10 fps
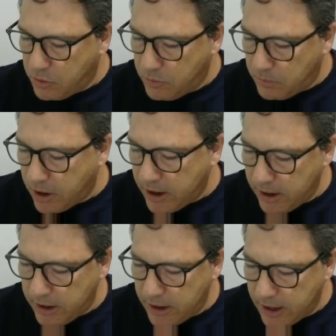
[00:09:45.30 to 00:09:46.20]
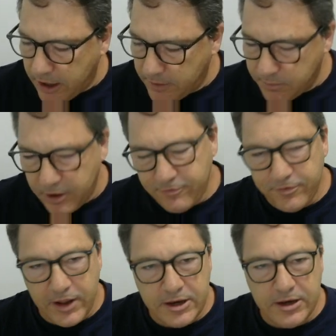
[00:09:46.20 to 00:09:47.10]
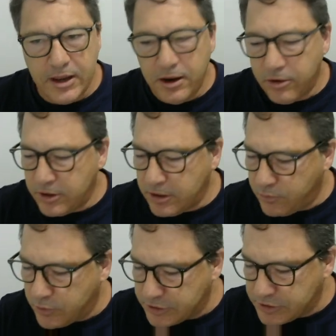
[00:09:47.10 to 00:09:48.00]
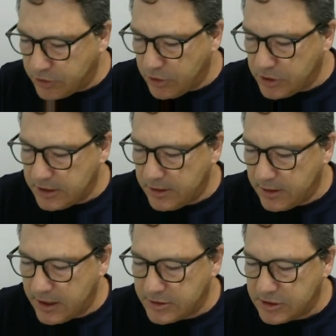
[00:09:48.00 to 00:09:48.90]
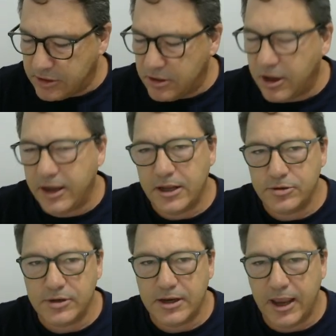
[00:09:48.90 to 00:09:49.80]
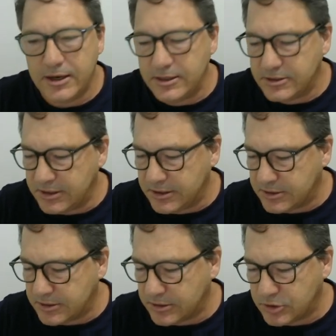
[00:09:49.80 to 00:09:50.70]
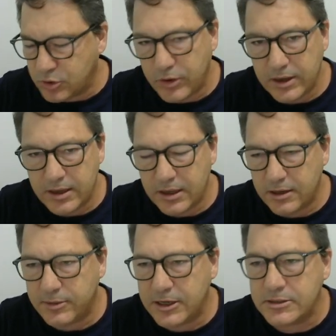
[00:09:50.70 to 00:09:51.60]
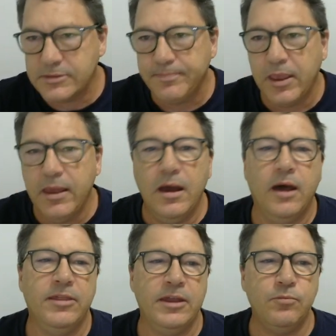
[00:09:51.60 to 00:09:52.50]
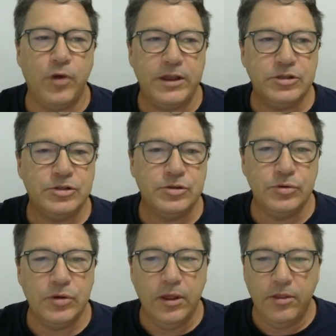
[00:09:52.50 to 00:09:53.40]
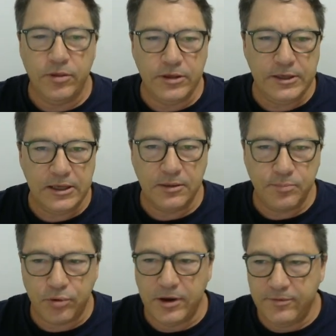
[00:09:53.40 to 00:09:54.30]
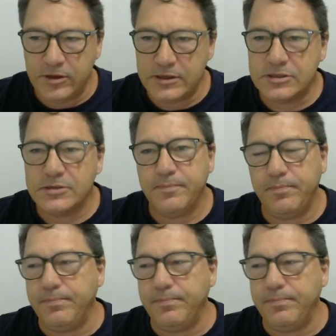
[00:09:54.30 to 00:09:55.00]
my flooded area was 30,986 square kilometres. I then went to the year previous